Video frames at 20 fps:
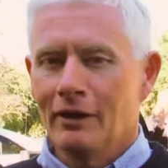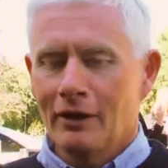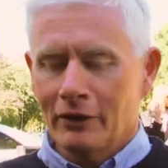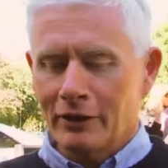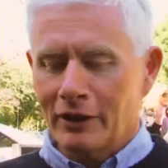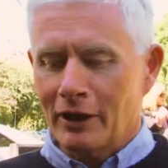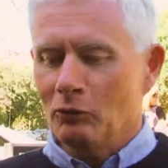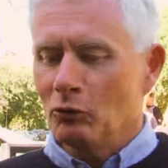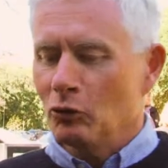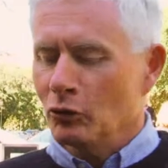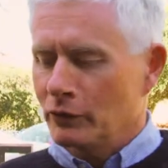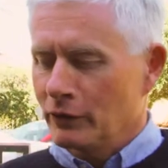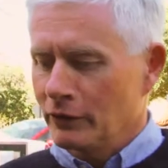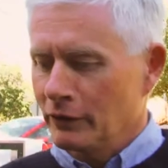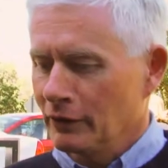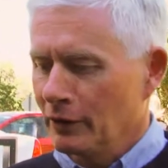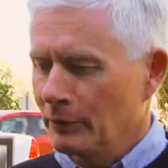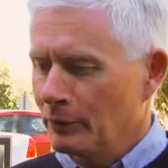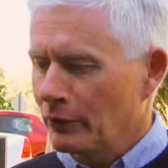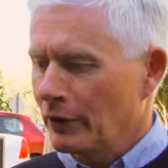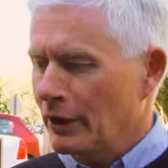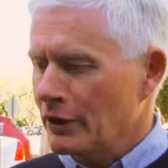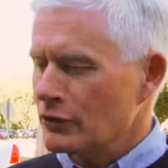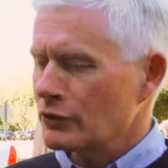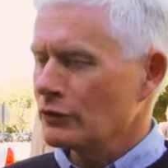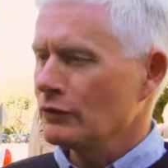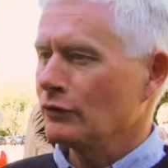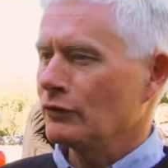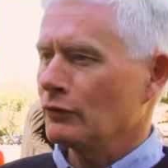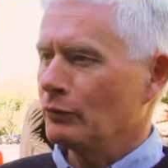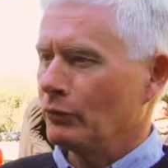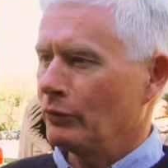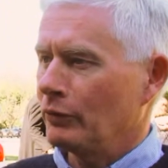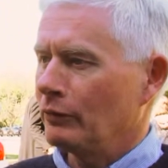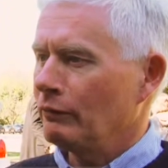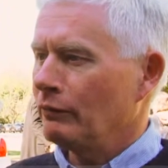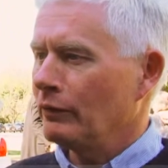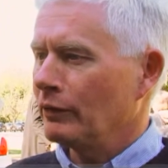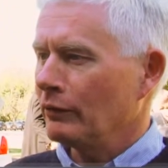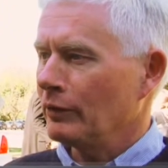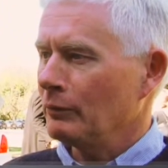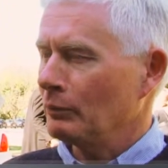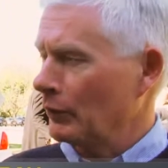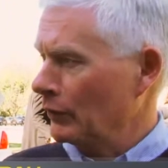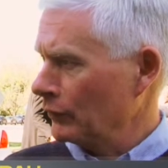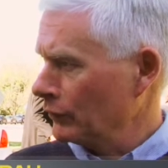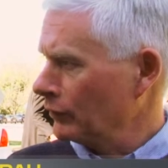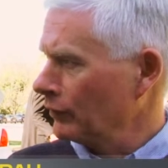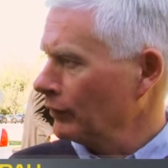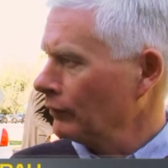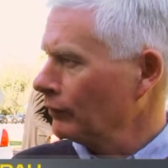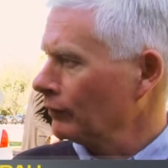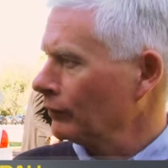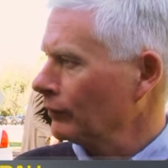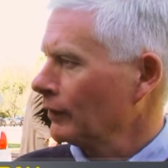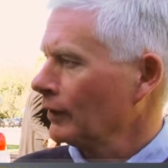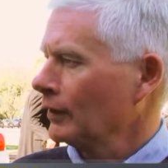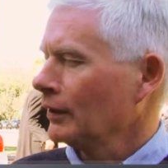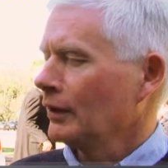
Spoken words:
Okay, well look, the deliberations were very positive.